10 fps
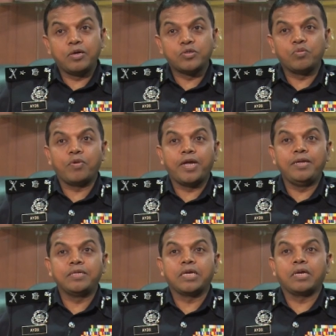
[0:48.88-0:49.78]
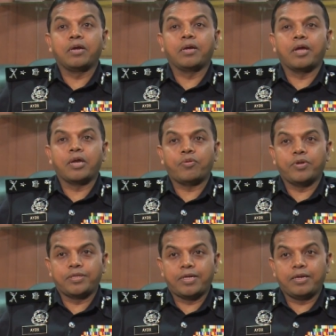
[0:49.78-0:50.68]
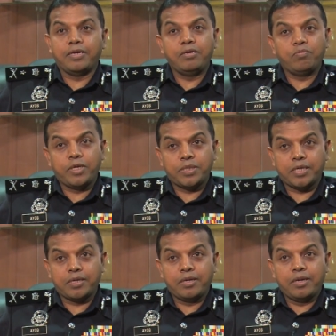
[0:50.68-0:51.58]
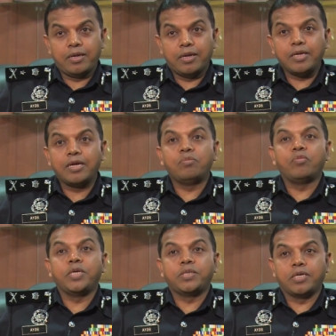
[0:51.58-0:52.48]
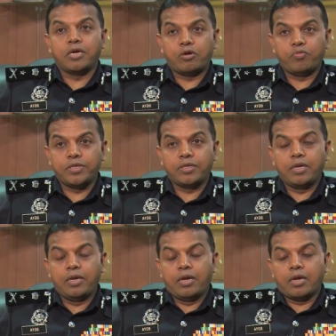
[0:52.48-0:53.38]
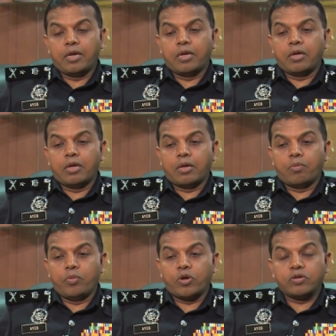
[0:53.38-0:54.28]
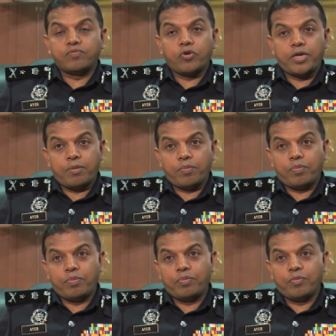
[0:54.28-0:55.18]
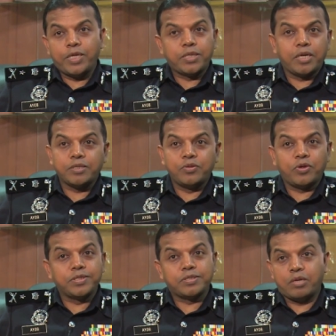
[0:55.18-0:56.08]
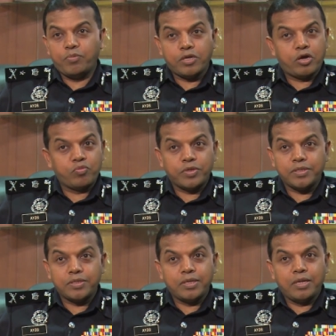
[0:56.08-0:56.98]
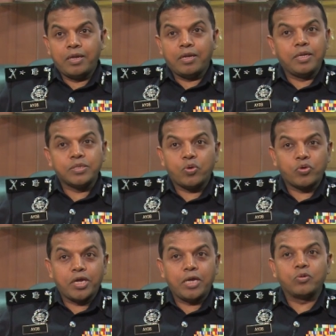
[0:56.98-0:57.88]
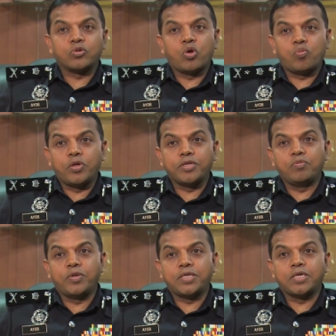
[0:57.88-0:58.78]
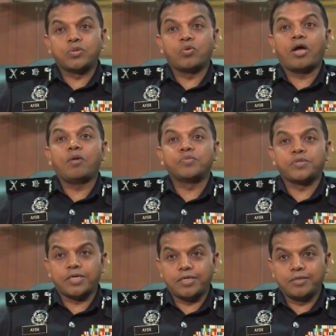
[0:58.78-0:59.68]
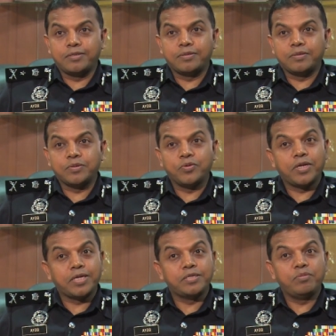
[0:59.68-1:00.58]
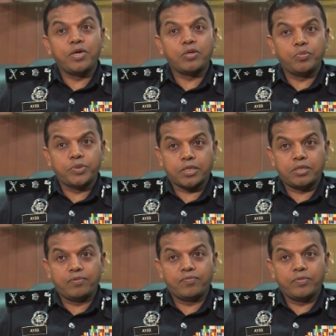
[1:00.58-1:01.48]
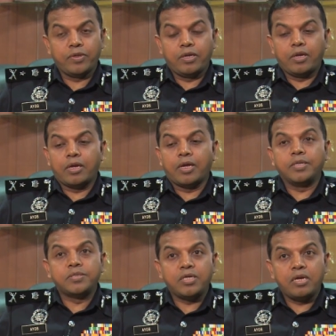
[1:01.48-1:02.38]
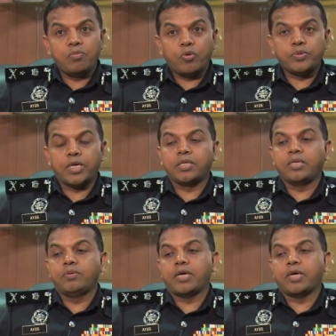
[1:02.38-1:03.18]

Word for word: are also planning to carry out attack in Malaysia against Malaysia government. Because for them, Malaysia is not Islamic government. It's okay to topple the Malaysia through armed struggle. So that's the main objective. The same objective